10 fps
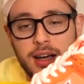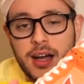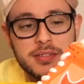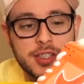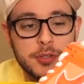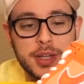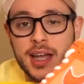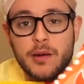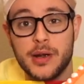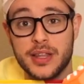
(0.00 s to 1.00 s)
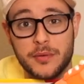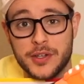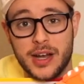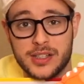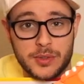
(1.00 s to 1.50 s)
obviously you can't wear that
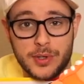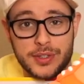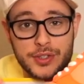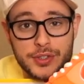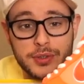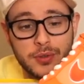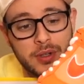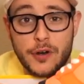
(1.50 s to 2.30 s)
when you're actually wearing the shoe.